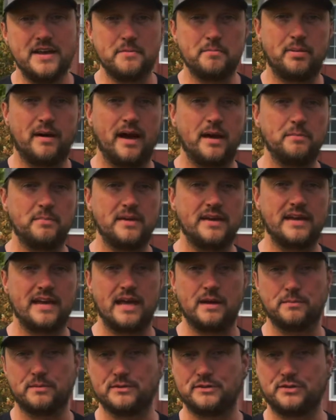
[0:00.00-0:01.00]
By being
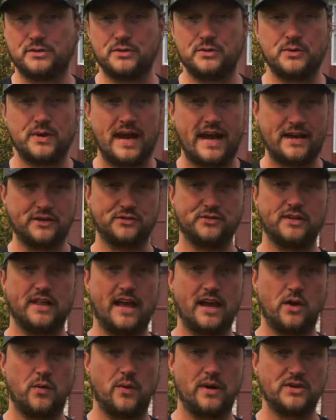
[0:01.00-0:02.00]
able to answer
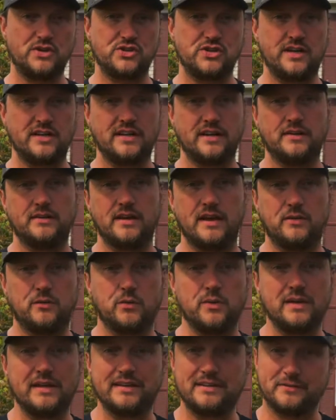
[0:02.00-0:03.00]
that question and
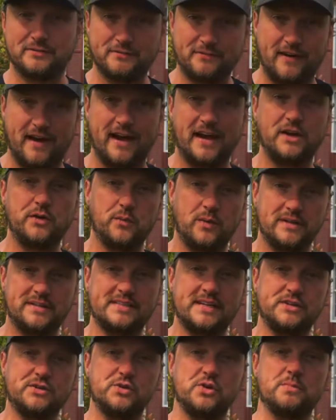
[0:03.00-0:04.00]
really define what
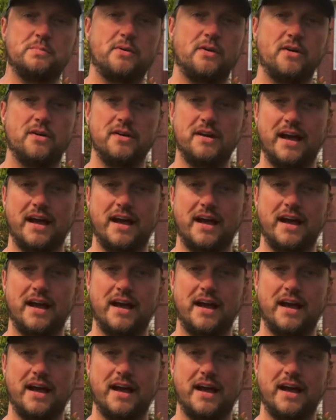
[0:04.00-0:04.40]
sets you apart,